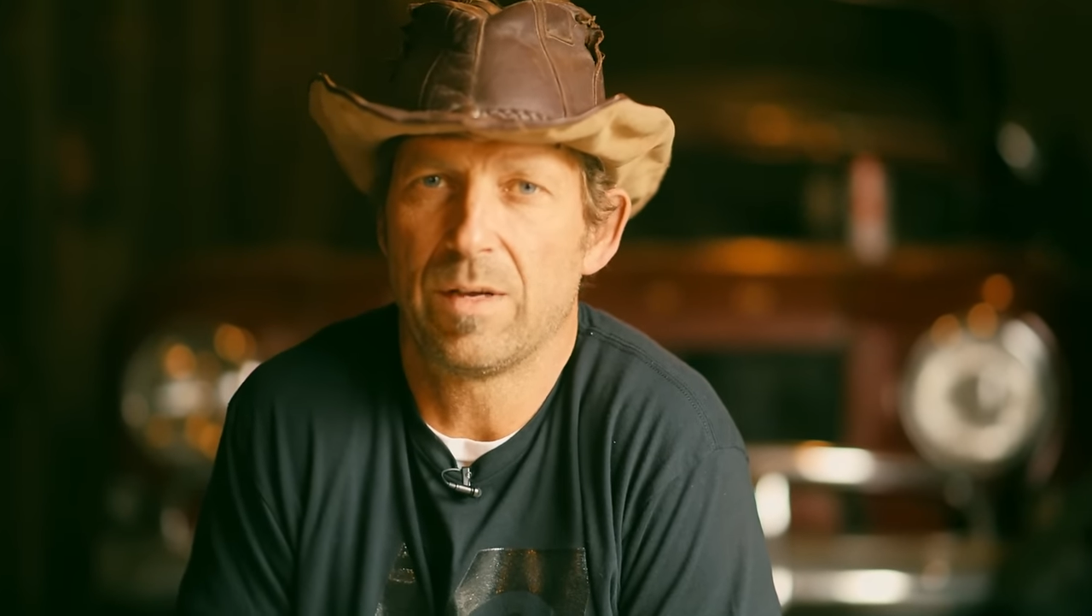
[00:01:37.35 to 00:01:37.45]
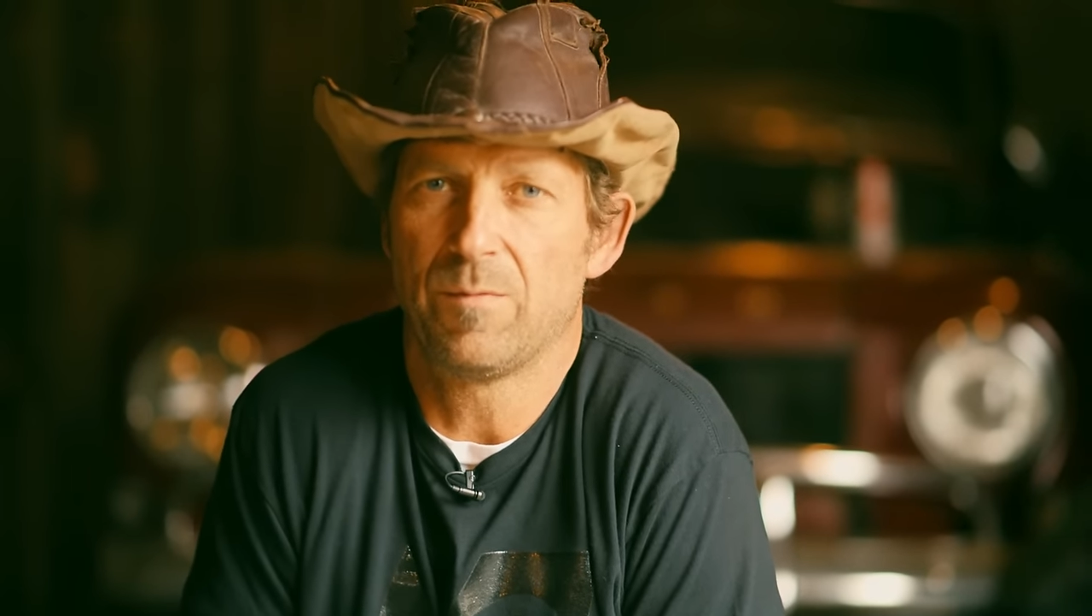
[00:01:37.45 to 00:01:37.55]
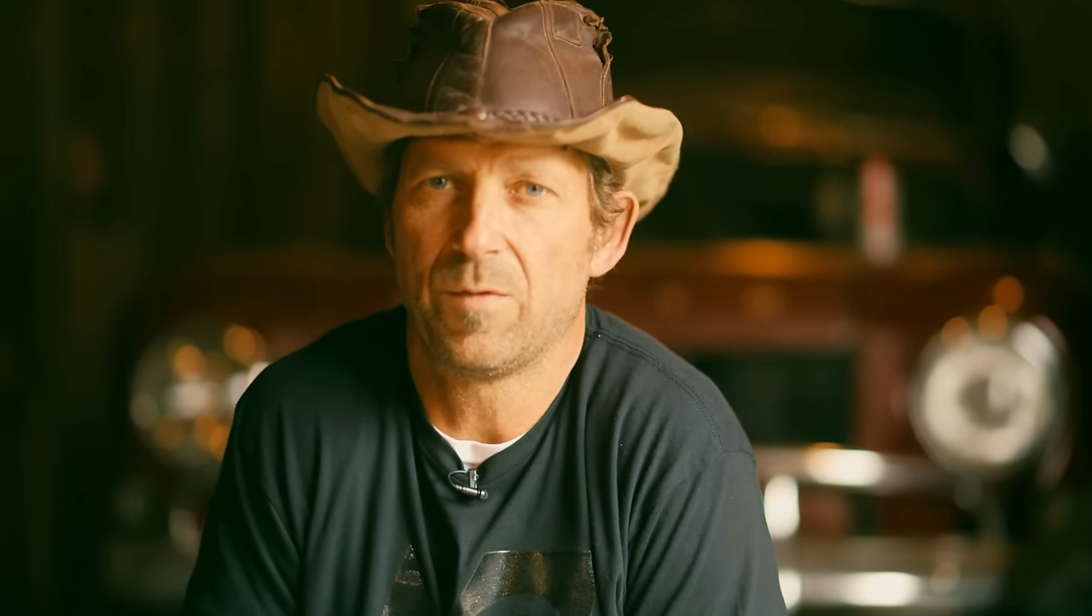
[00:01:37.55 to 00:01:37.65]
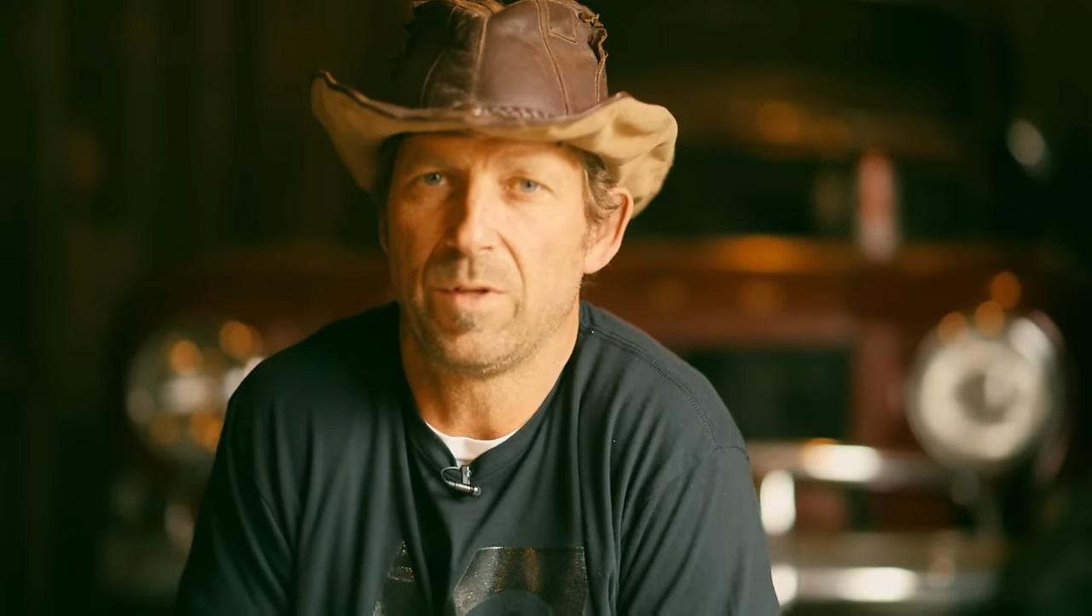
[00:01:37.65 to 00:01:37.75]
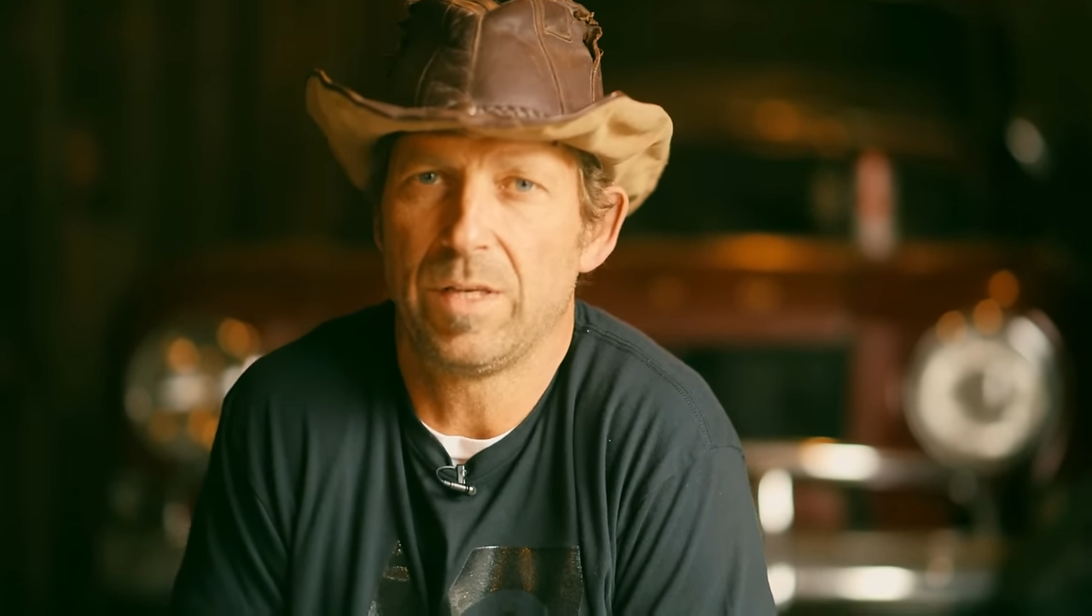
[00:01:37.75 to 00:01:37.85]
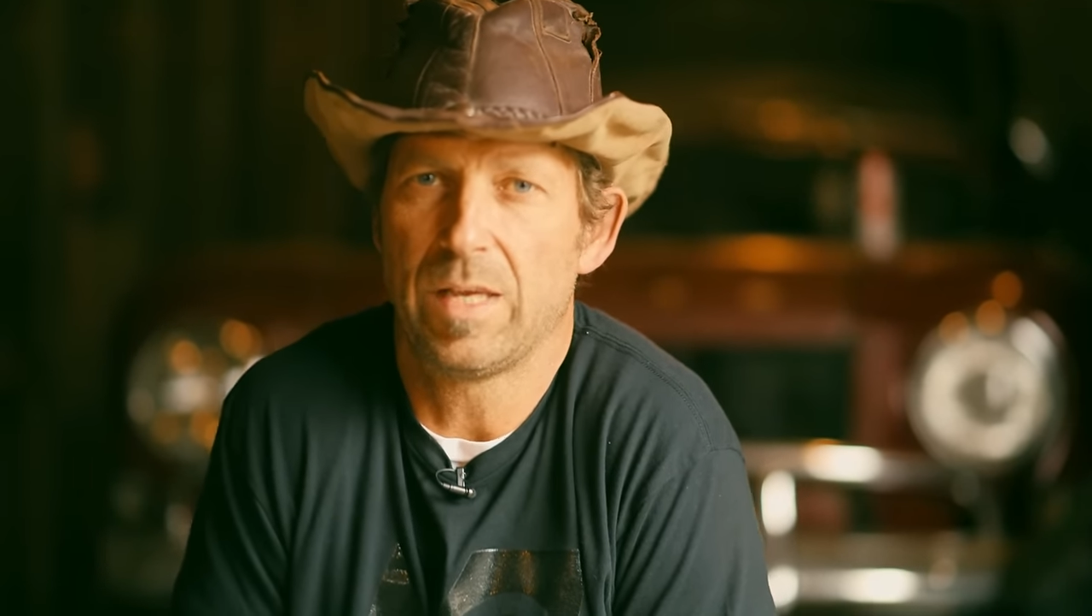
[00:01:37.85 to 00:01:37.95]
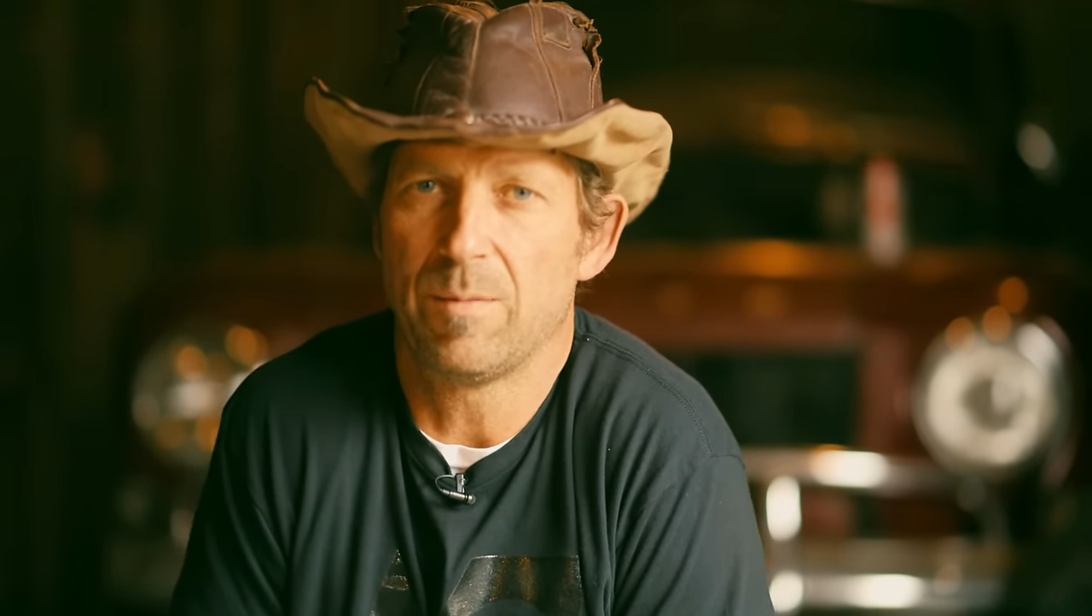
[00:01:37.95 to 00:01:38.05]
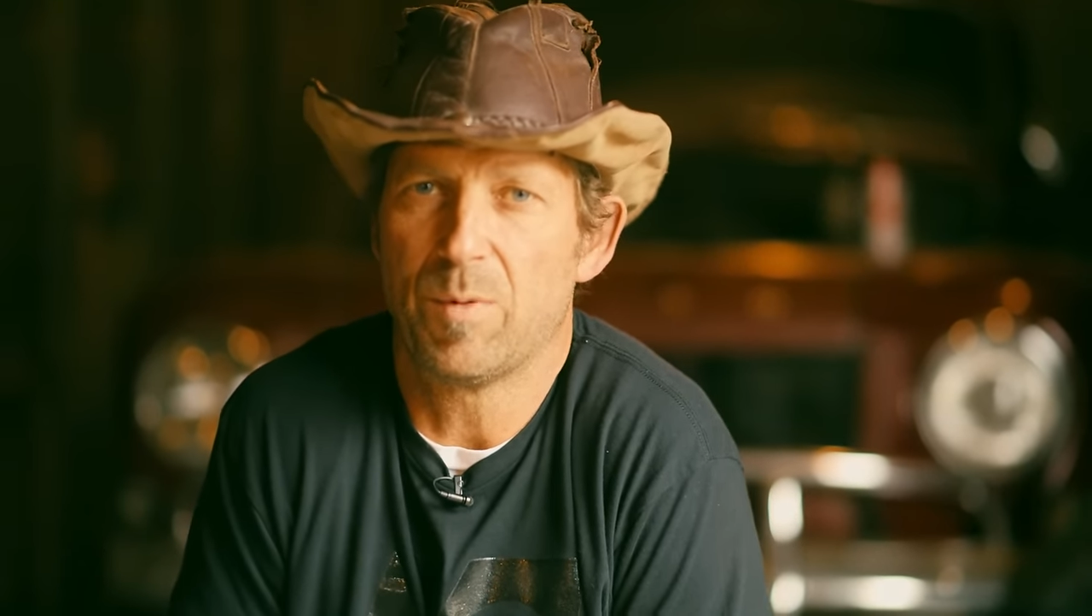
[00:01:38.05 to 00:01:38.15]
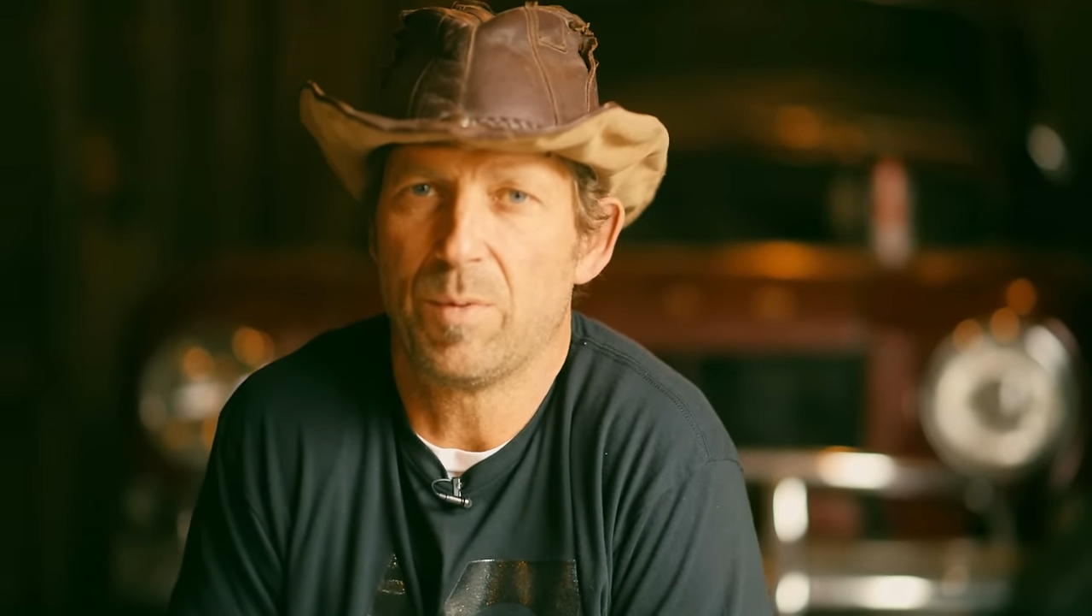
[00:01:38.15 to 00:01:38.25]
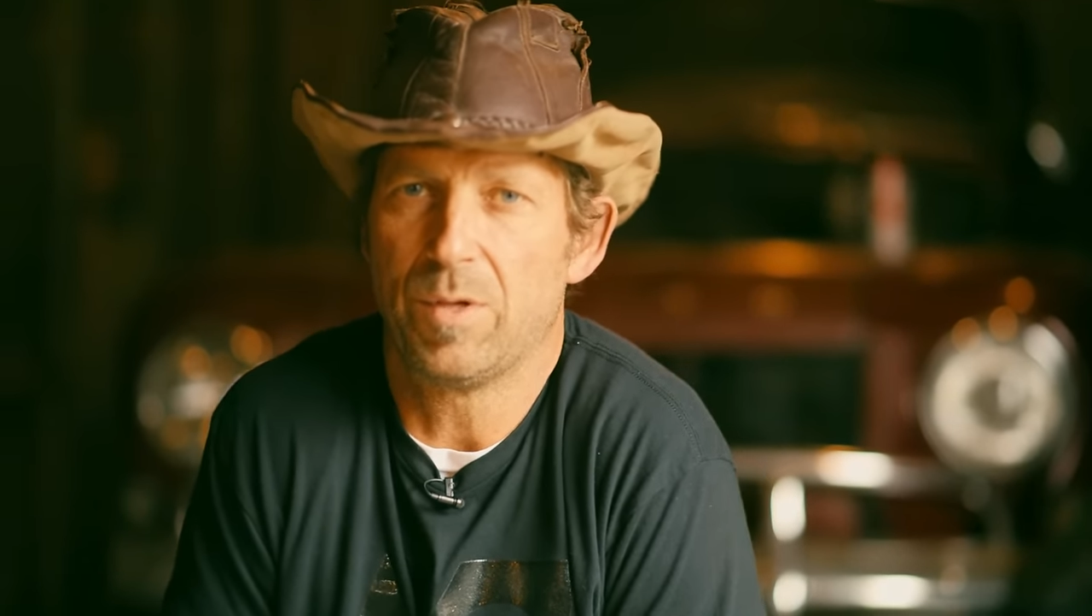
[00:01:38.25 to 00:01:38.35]
I'm fully
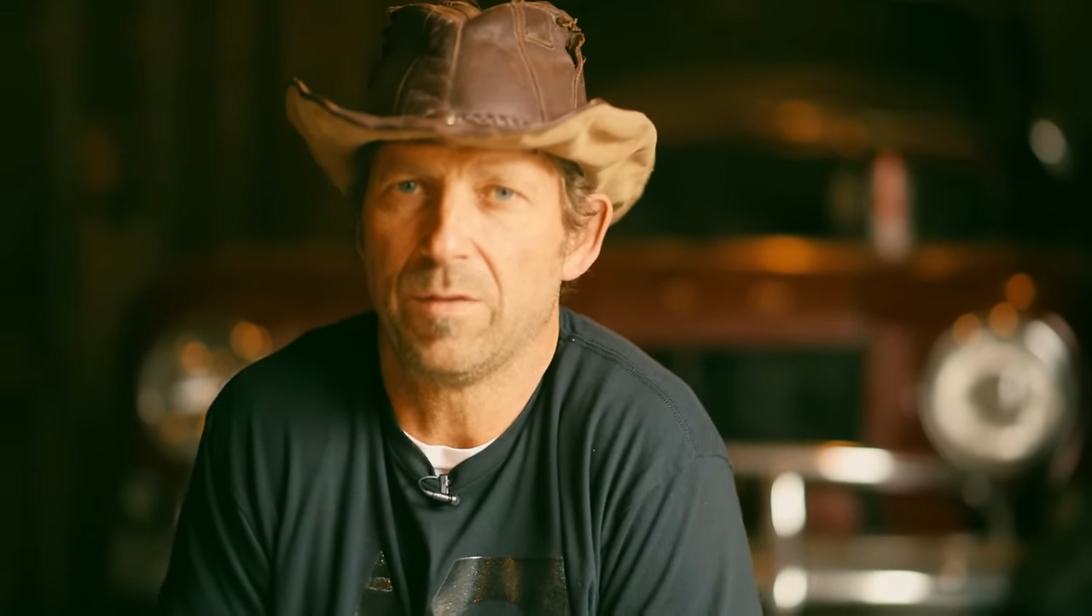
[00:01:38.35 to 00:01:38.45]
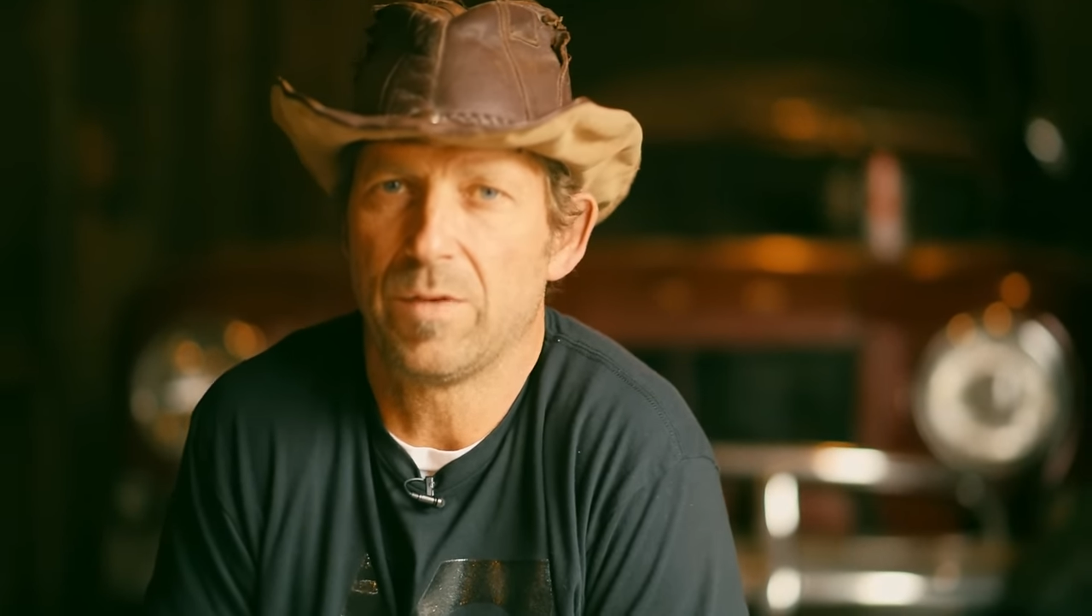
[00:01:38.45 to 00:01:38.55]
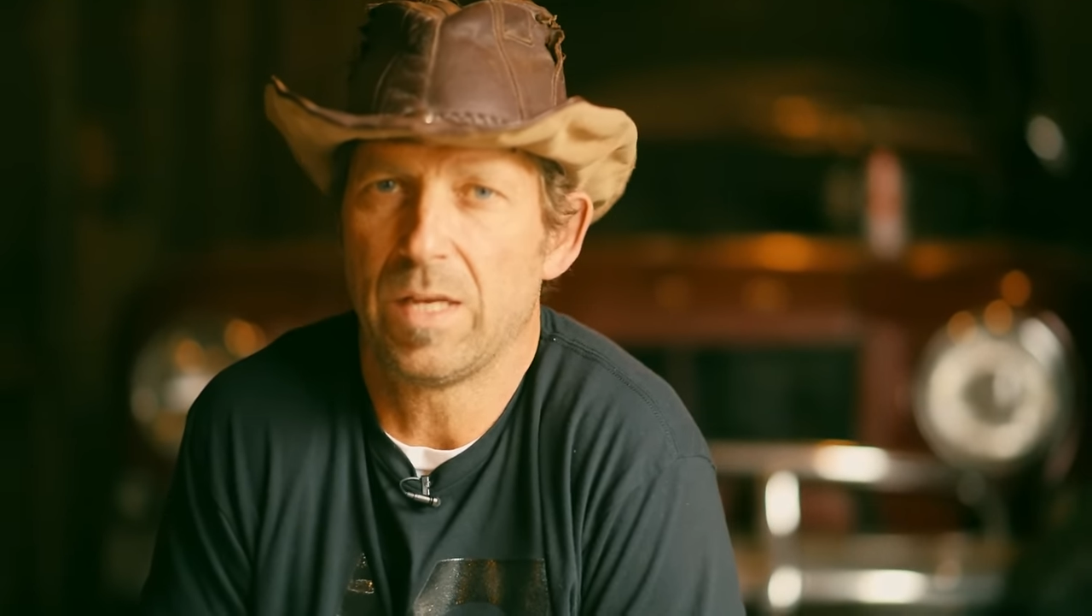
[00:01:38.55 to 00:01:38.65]
capable of